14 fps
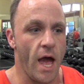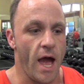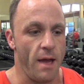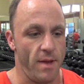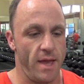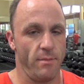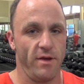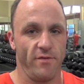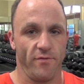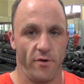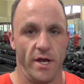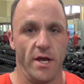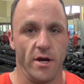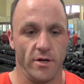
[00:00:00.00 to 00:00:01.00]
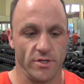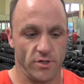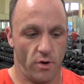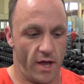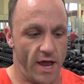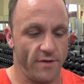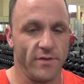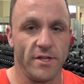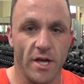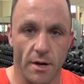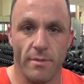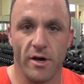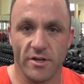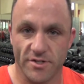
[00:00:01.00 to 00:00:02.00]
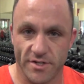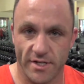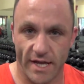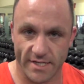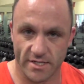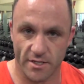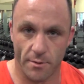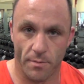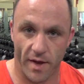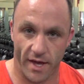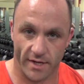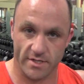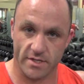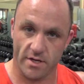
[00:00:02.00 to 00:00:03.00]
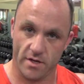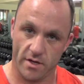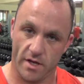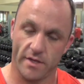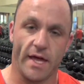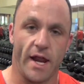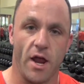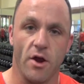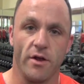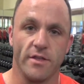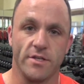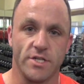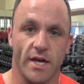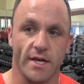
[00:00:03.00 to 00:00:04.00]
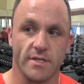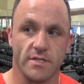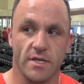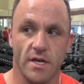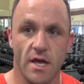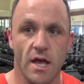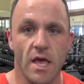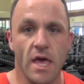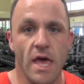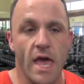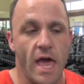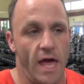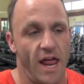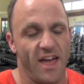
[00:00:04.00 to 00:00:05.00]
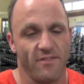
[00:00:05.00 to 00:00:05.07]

I'm aiming for here, so I have the dumbbells next to the pecs on that area of the chest. I